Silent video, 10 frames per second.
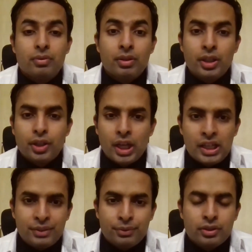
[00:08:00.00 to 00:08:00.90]
Uh,
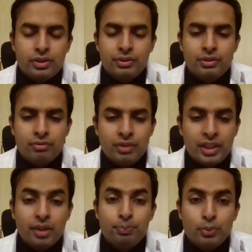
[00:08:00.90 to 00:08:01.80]
I want to
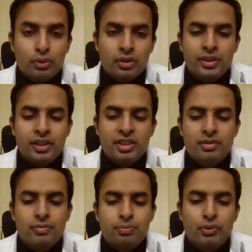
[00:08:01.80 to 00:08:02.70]
read up more on this
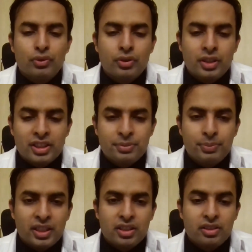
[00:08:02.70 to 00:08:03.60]
before I
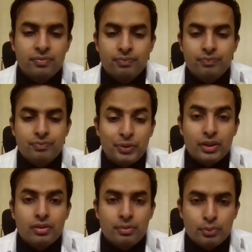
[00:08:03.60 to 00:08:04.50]
speak
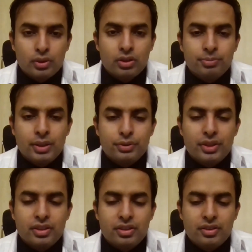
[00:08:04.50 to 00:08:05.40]
more about
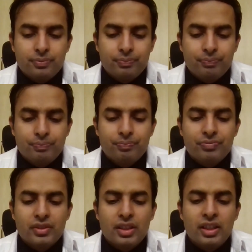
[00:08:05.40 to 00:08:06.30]
it.
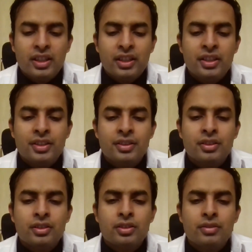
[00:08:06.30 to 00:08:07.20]

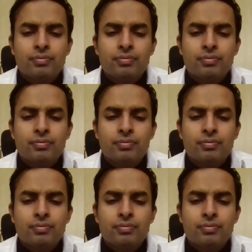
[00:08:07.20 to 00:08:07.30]
And